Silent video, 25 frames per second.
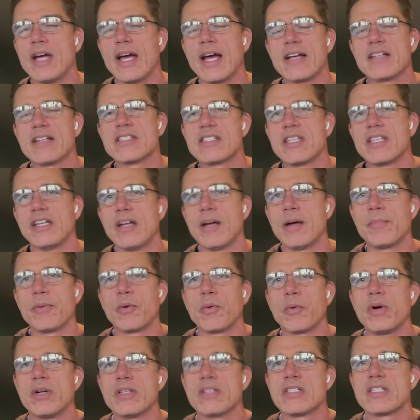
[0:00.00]
as the
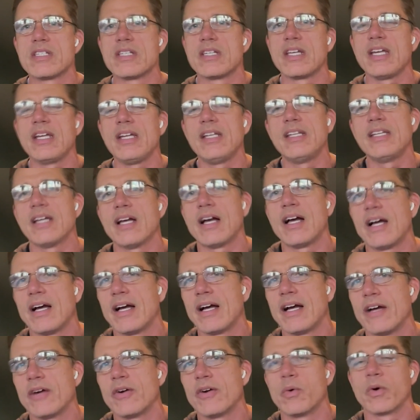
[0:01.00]
number one seed
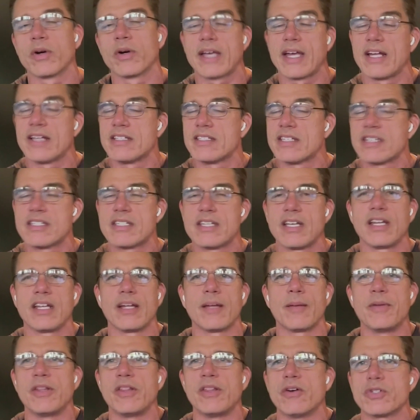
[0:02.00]
or Kansas
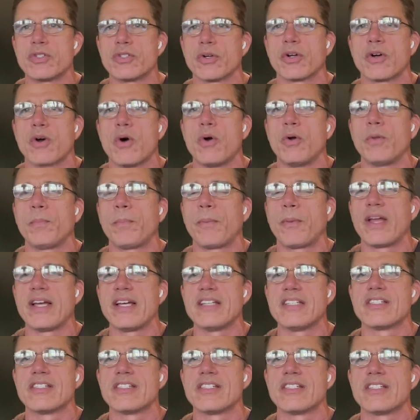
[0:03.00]
City. I mean, those are cold
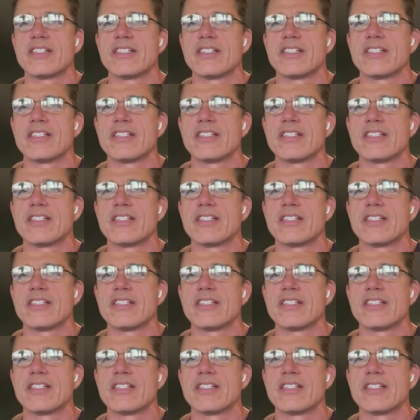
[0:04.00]
places.